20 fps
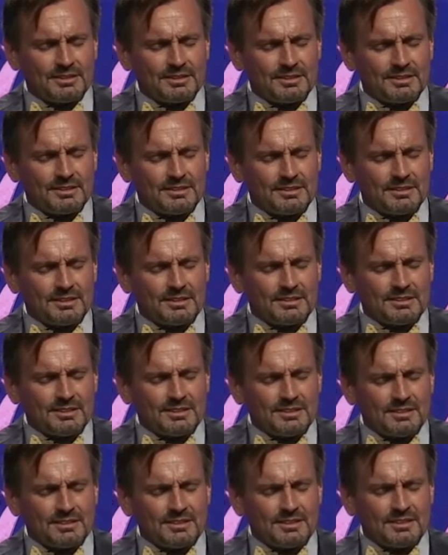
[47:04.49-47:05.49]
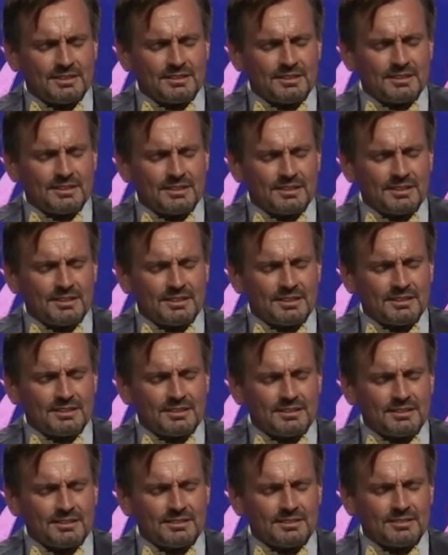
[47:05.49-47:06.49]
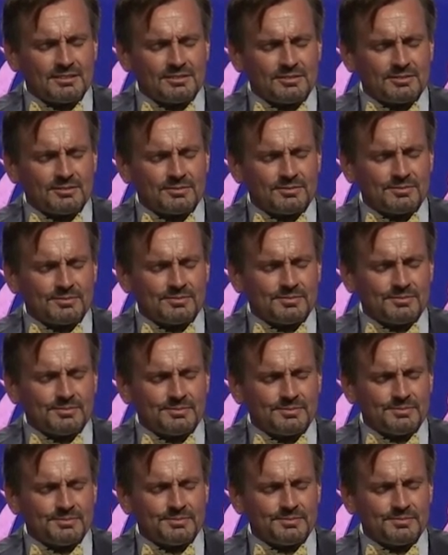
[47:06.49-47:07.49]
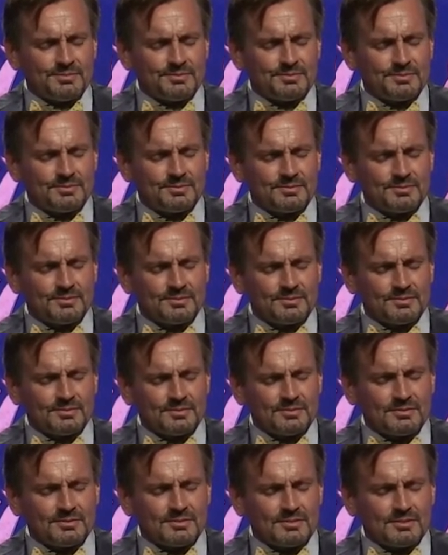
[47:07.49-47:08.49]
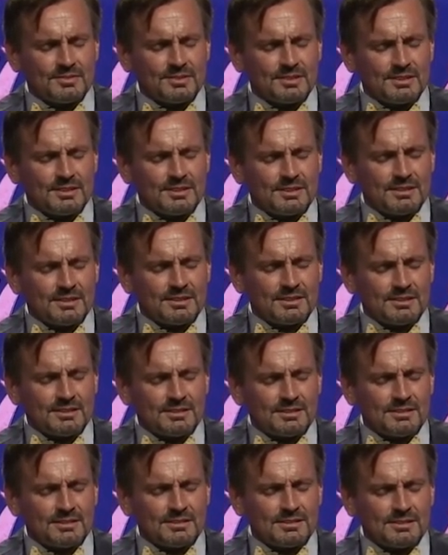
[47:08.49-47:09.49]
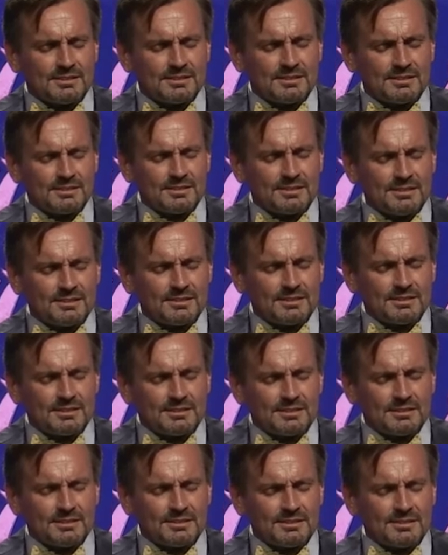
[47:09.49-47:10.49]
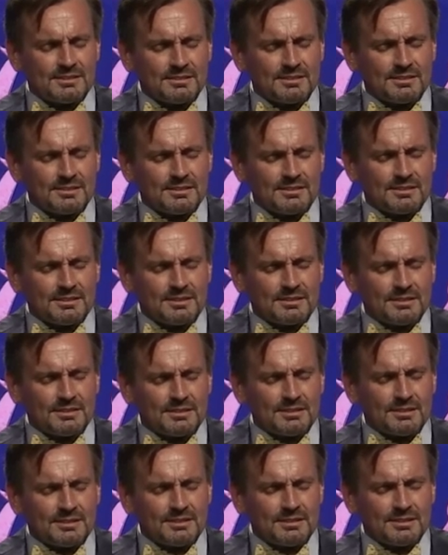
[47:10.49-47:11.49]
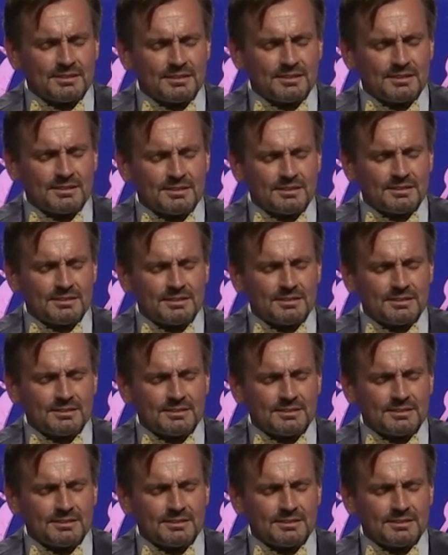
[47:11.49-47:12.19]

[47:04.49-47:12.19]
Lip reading: Nothing is said.